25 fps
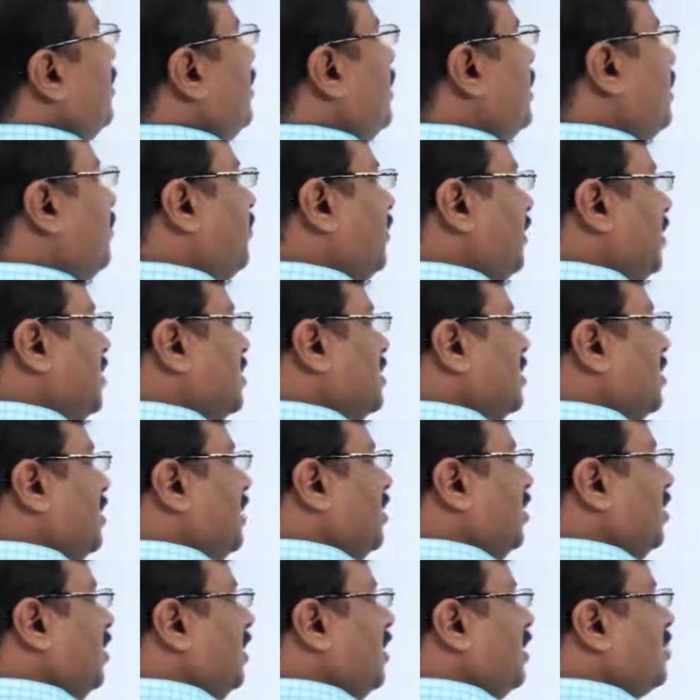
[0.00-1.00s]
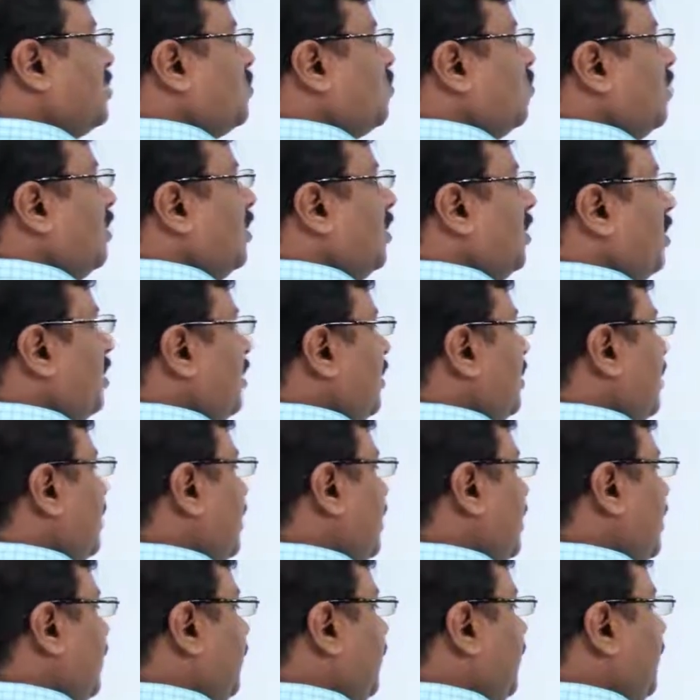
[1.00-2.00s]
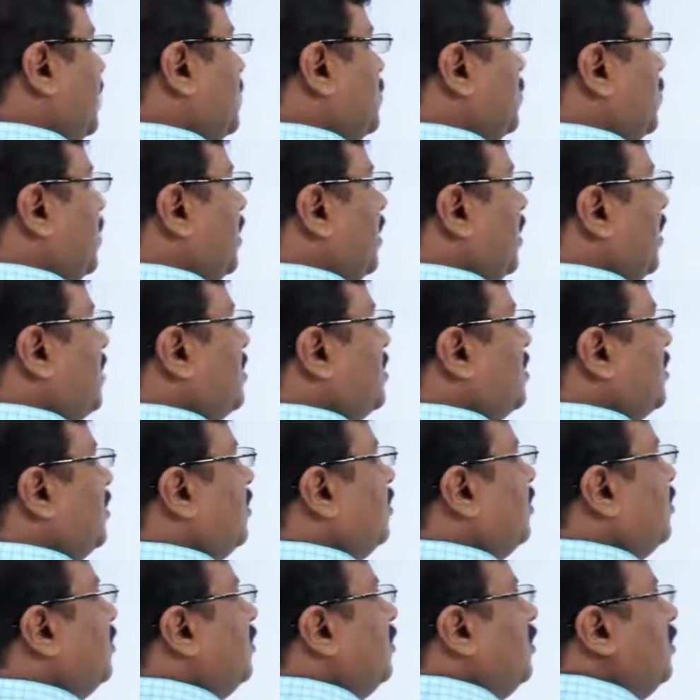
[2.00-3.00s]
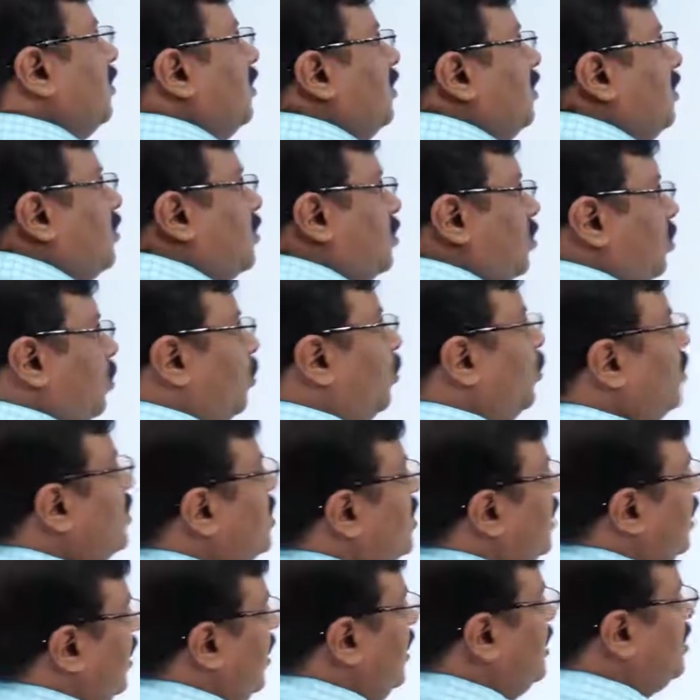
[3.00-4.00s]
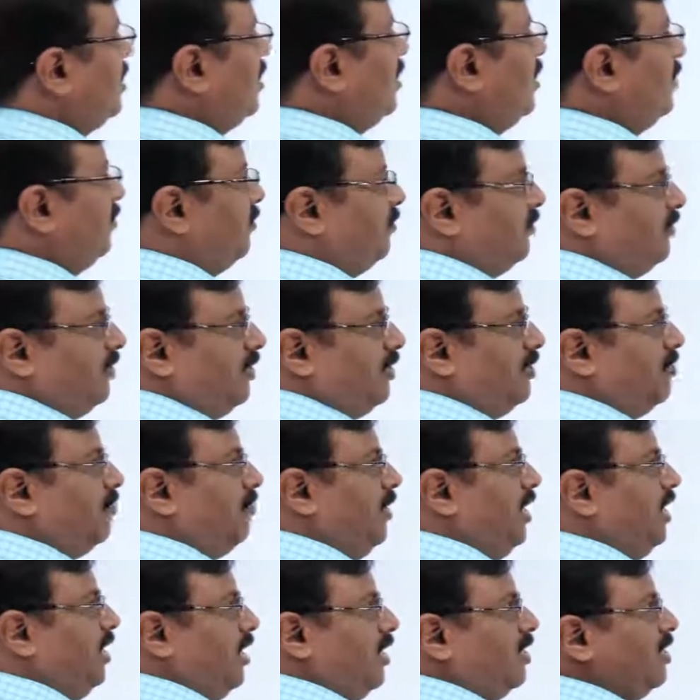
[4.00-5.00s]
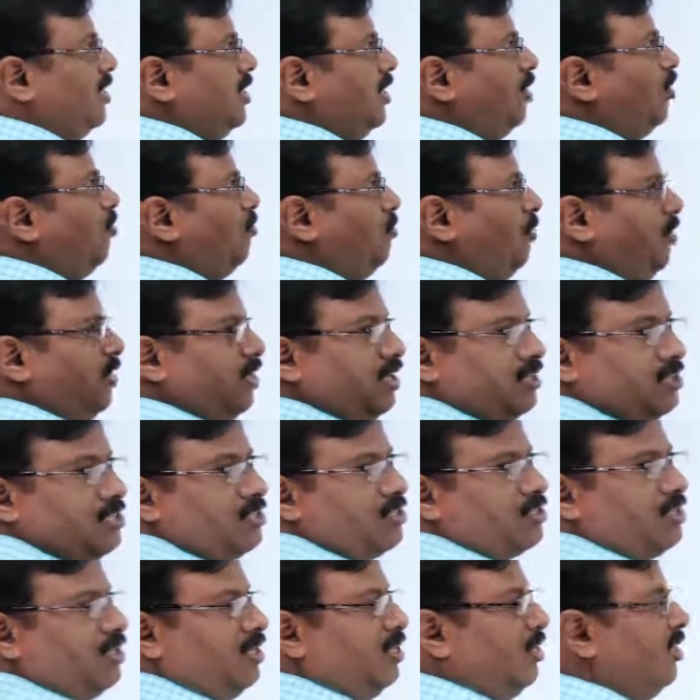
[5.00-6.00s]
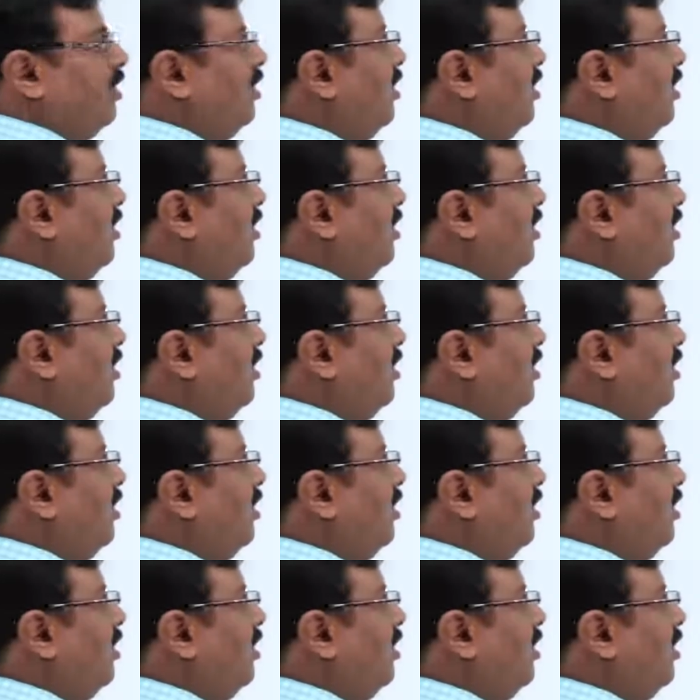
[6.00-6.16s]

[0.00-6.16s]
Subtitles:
If it is 0, it is 1. If it is 1, it is 0. So who is the reason of making the output decision?